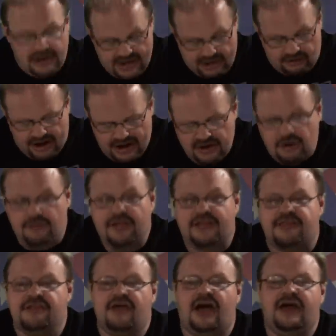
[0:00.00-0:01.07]
Now, I know
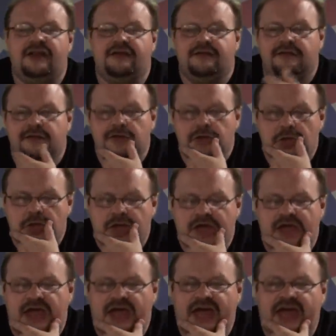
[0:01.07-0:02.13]
that's not
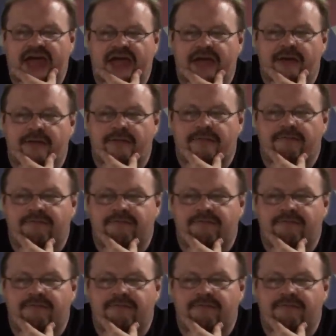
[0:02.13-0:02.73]
a